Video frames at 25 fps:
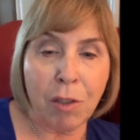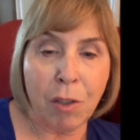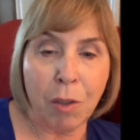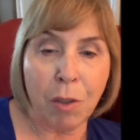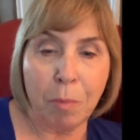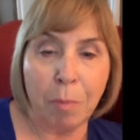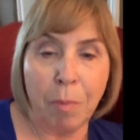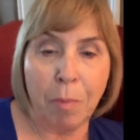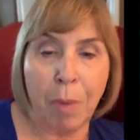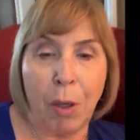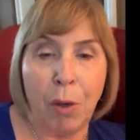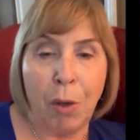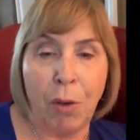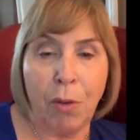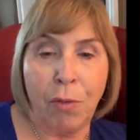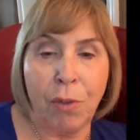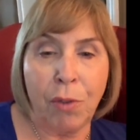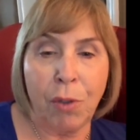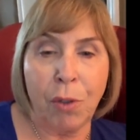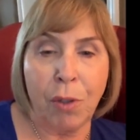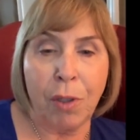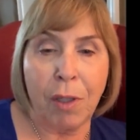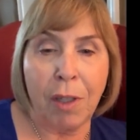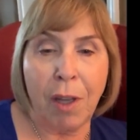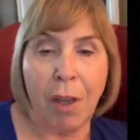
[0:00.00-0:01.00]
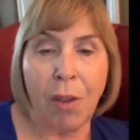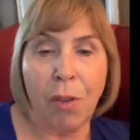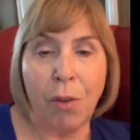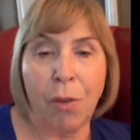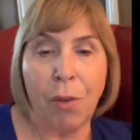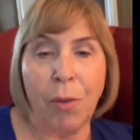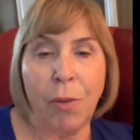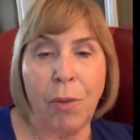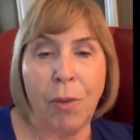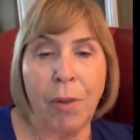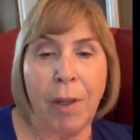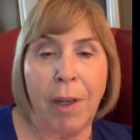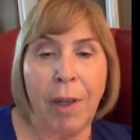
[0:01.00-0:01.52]
to move to
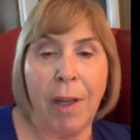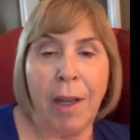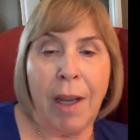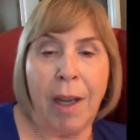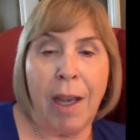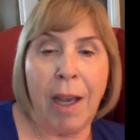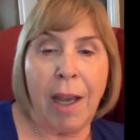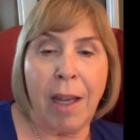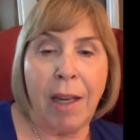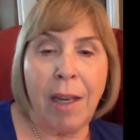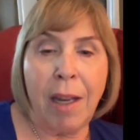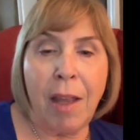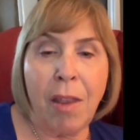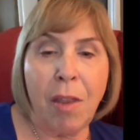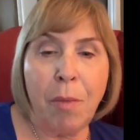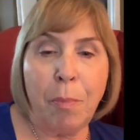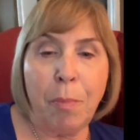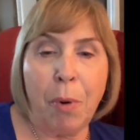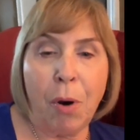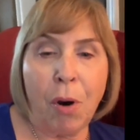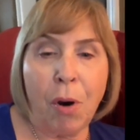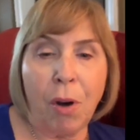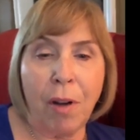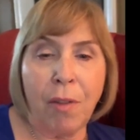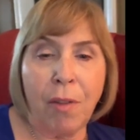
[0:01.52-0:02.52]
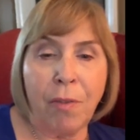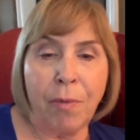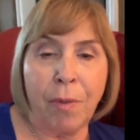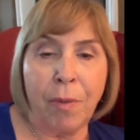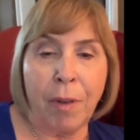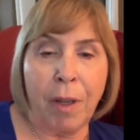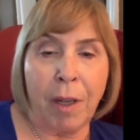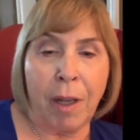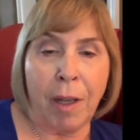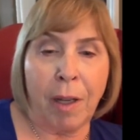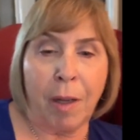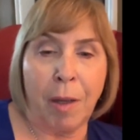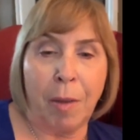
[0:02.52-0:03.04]
another part of
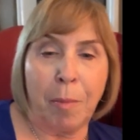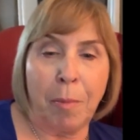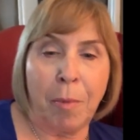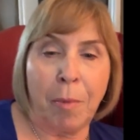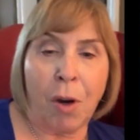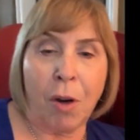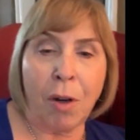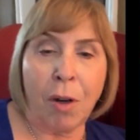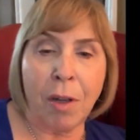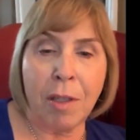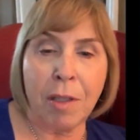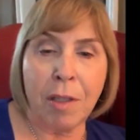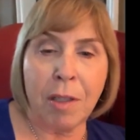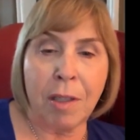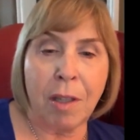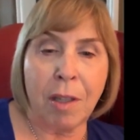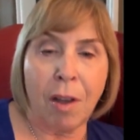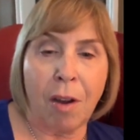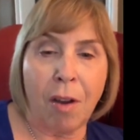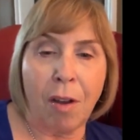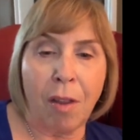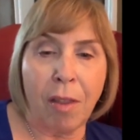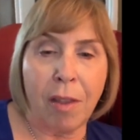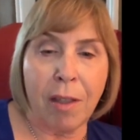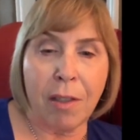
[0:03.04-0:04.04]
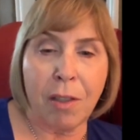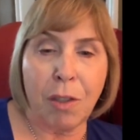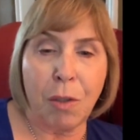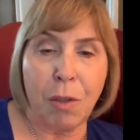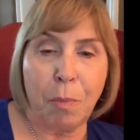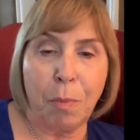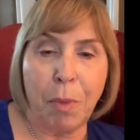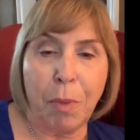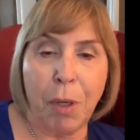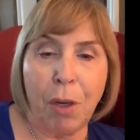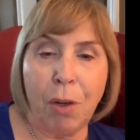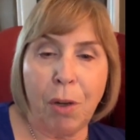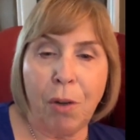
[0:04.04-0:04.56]
Arkansas that's
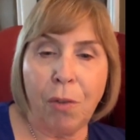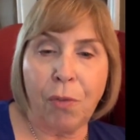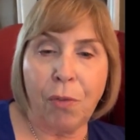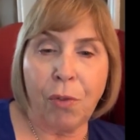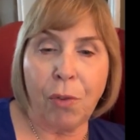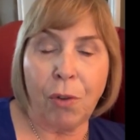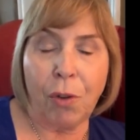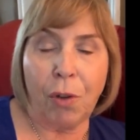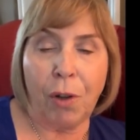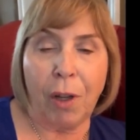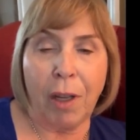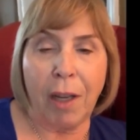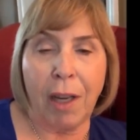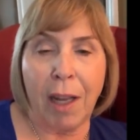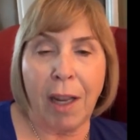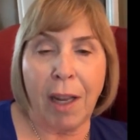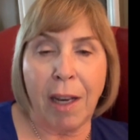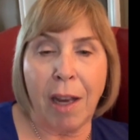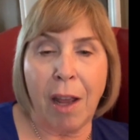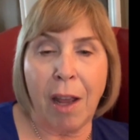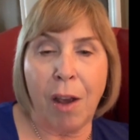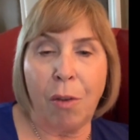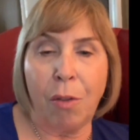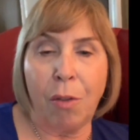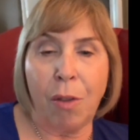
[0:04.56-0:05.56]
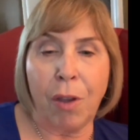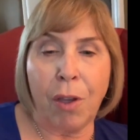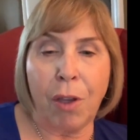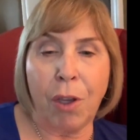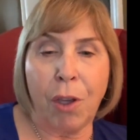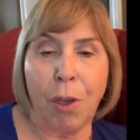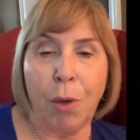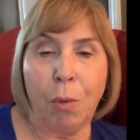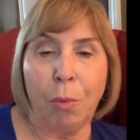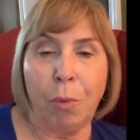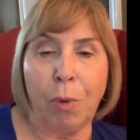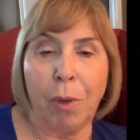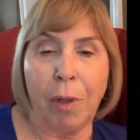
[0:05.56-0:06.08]
beautiful. And I know that
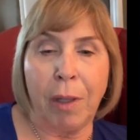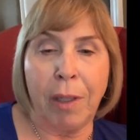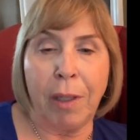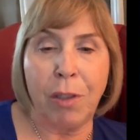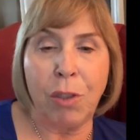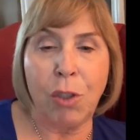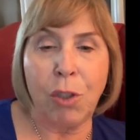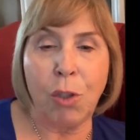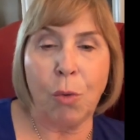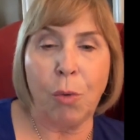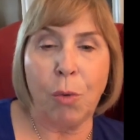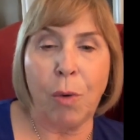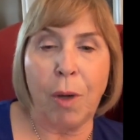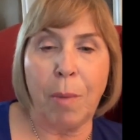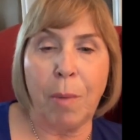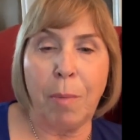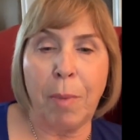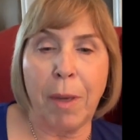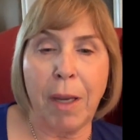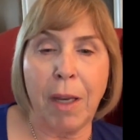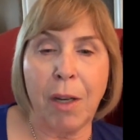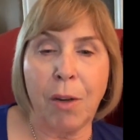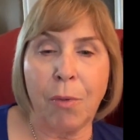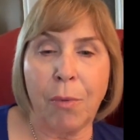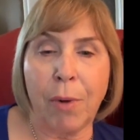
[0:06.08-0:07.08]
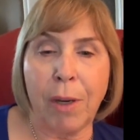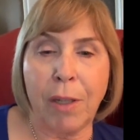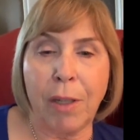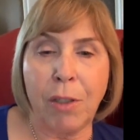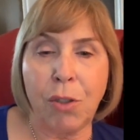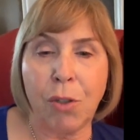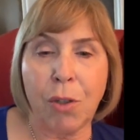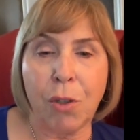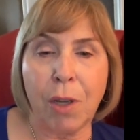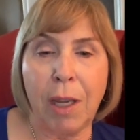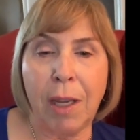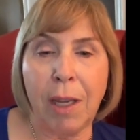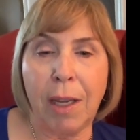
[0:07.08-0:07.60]
you will enjoy being around
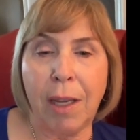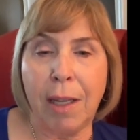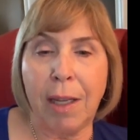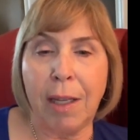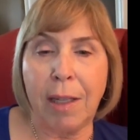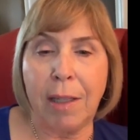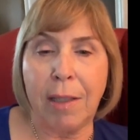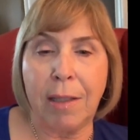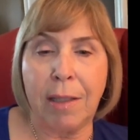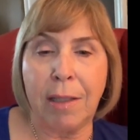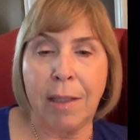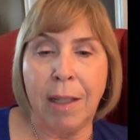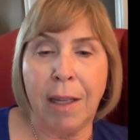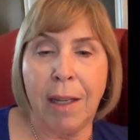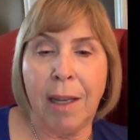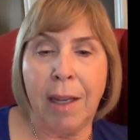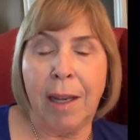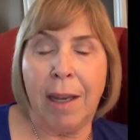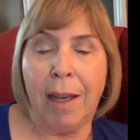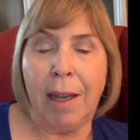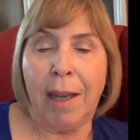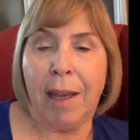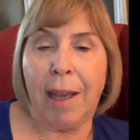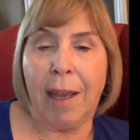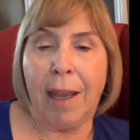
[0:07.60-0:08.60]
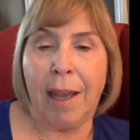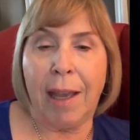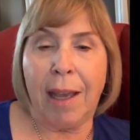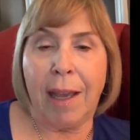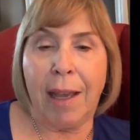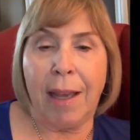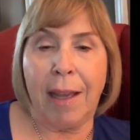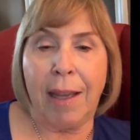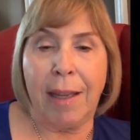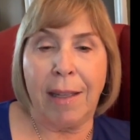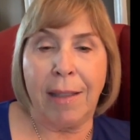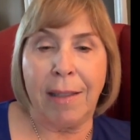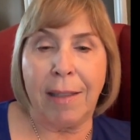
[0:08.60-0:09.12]
your kids
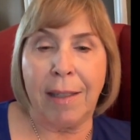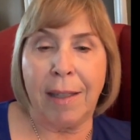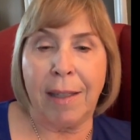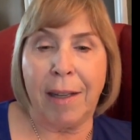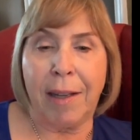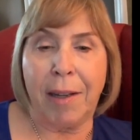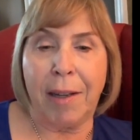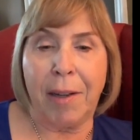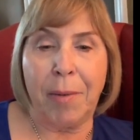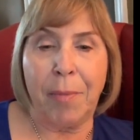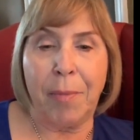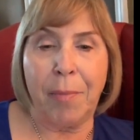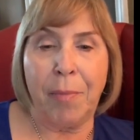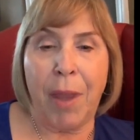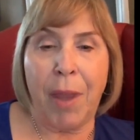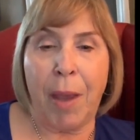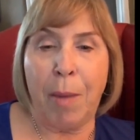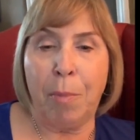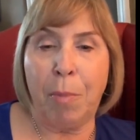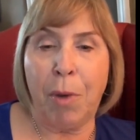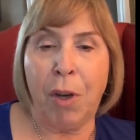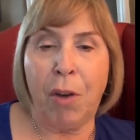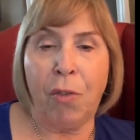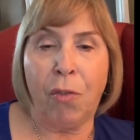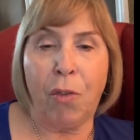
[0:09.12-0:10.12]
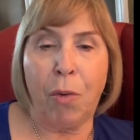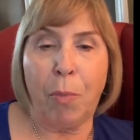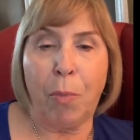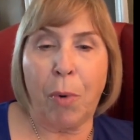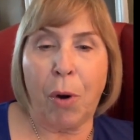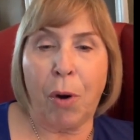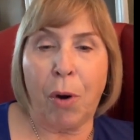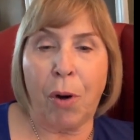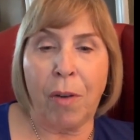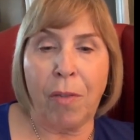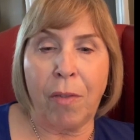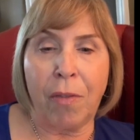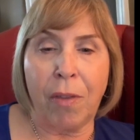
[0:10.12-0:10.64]
and that beautiful
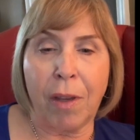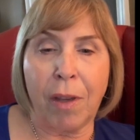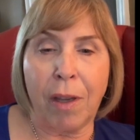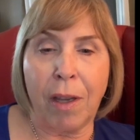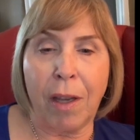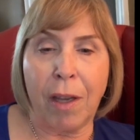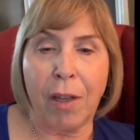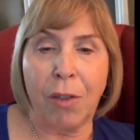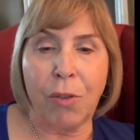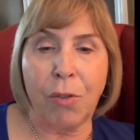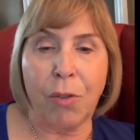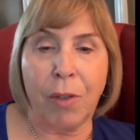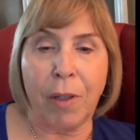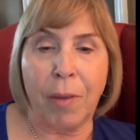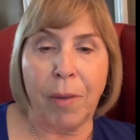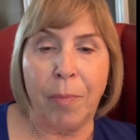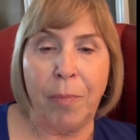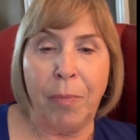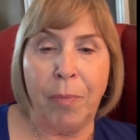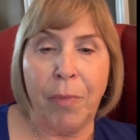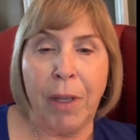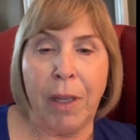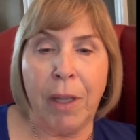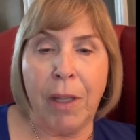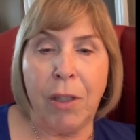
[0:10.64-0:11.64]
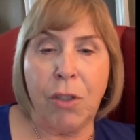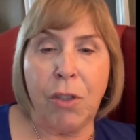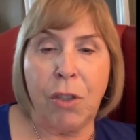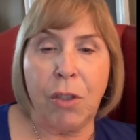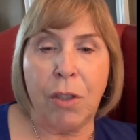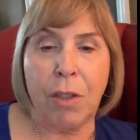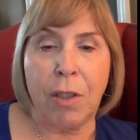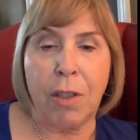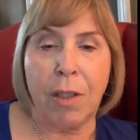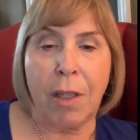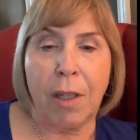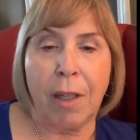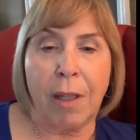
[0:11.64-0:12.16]
part of the country.
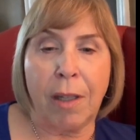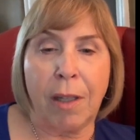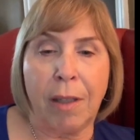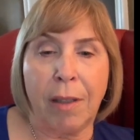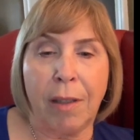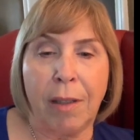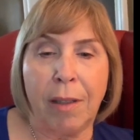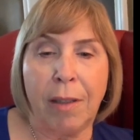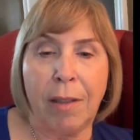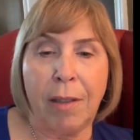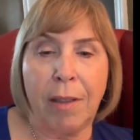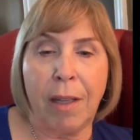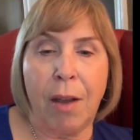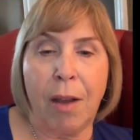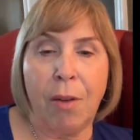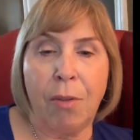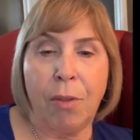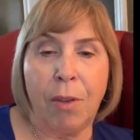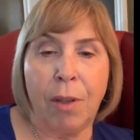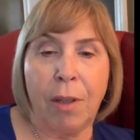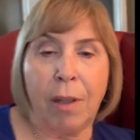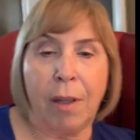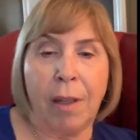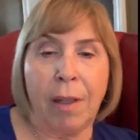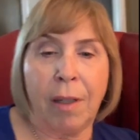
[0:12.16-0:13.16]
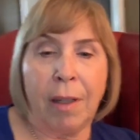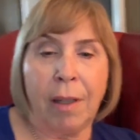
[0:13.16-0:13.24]
Just know that